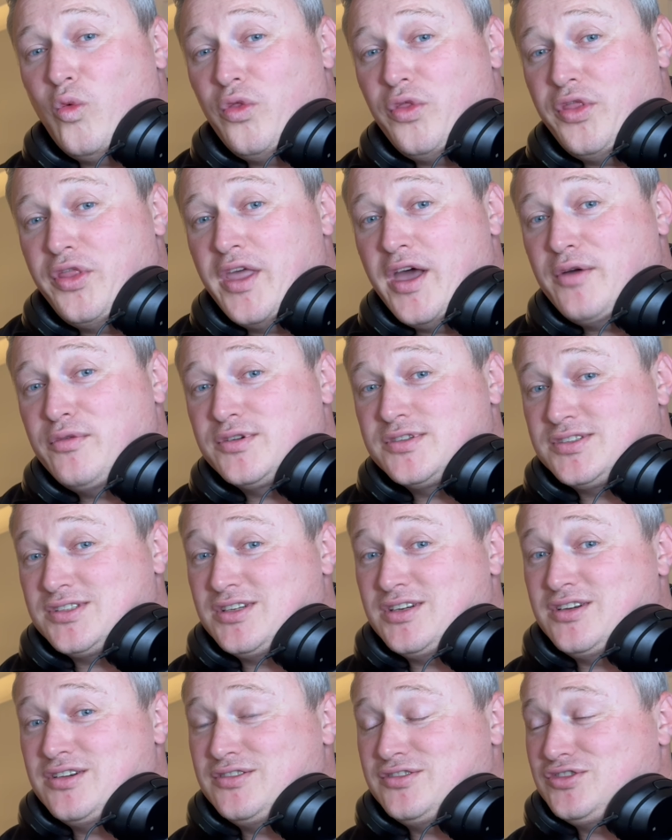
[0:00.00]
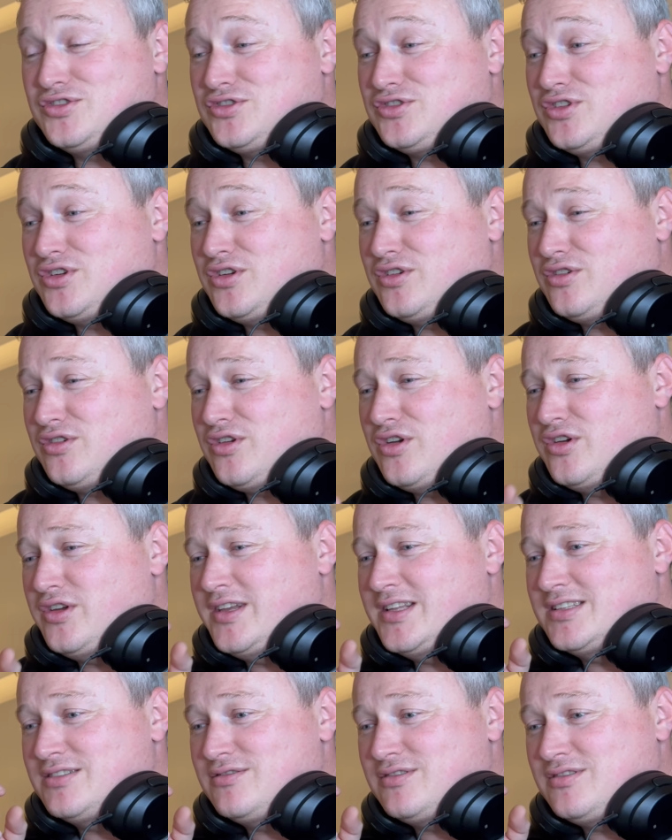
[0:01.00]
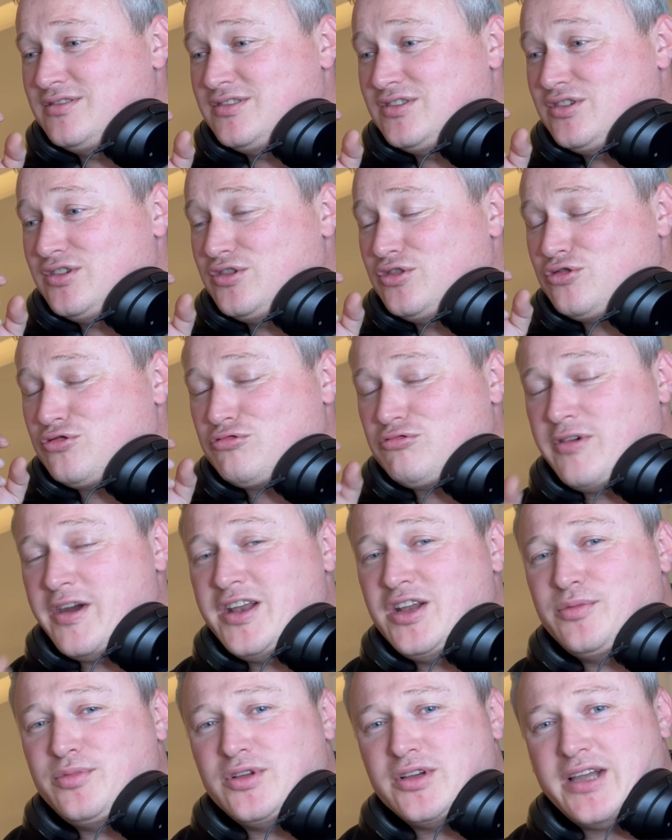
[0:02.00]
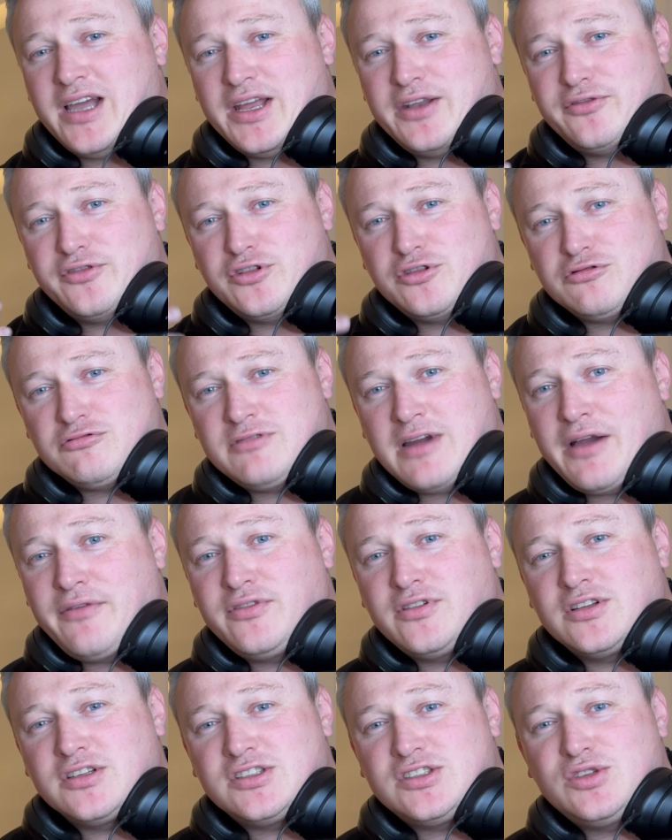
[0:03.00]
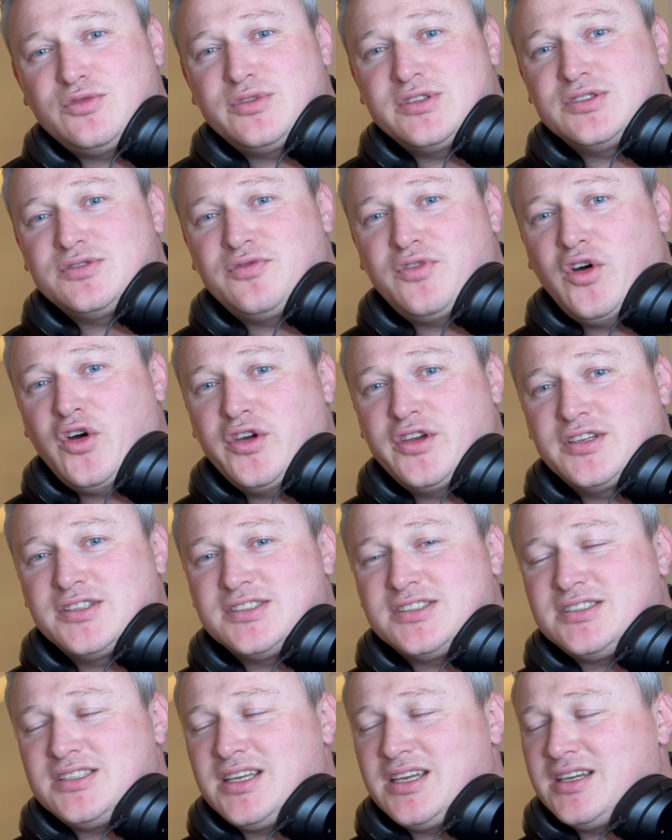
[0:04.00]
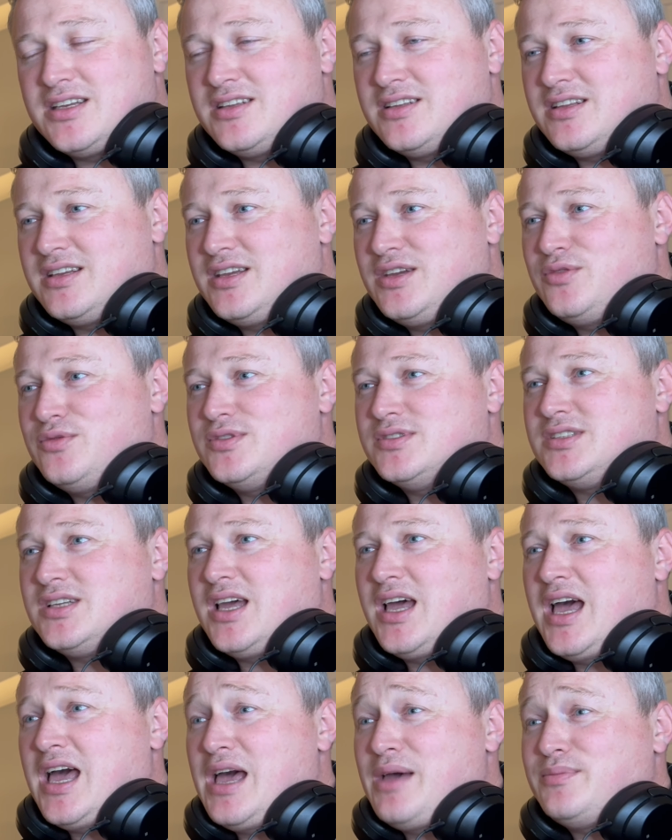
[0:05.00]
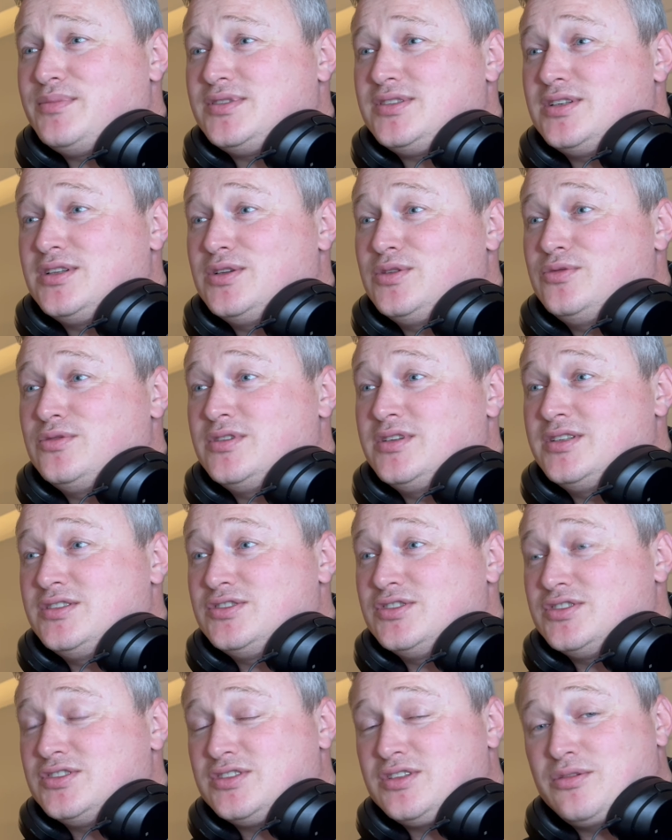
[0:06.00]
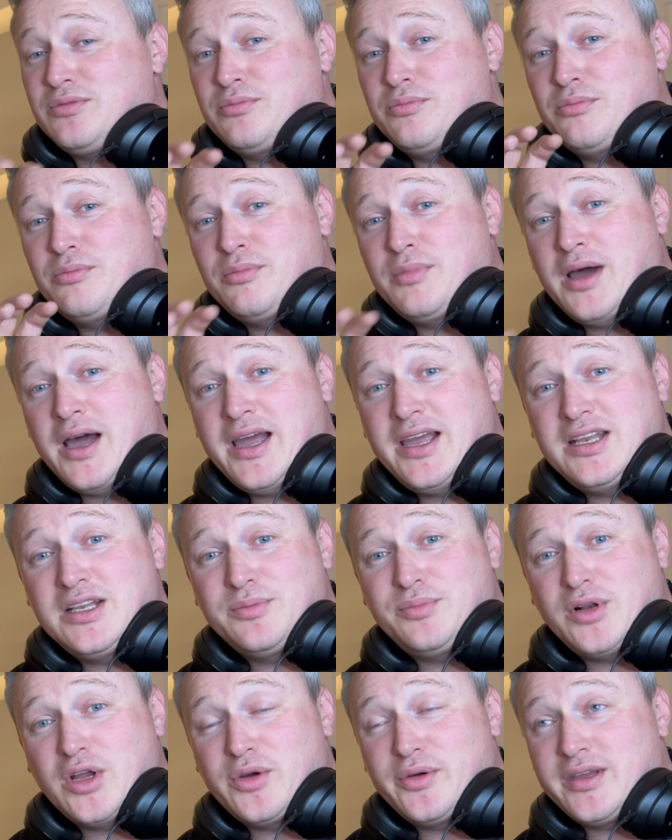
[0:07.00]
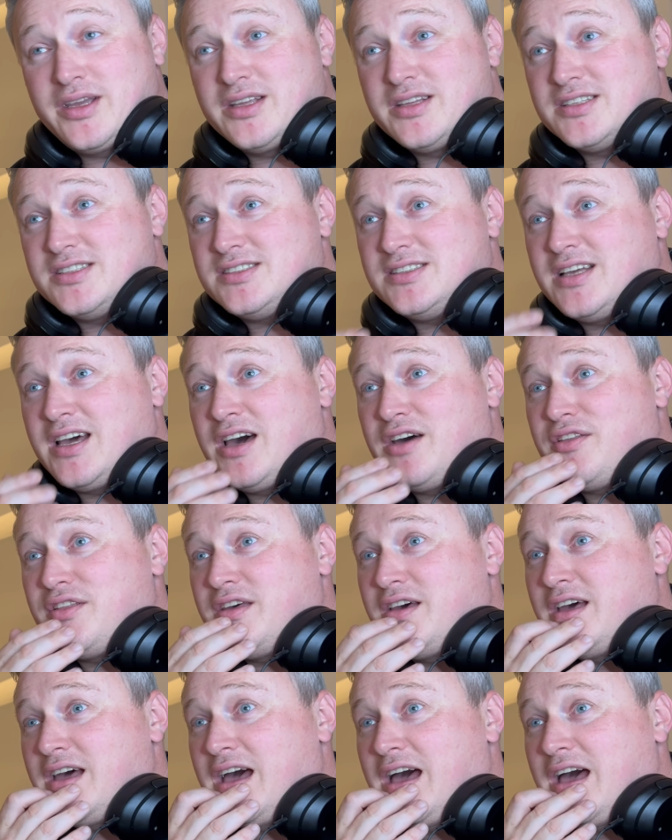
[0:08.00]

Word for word: There was just an incredible kind of gravel to his voice, and it was absolutely just mind-blowing at the start there.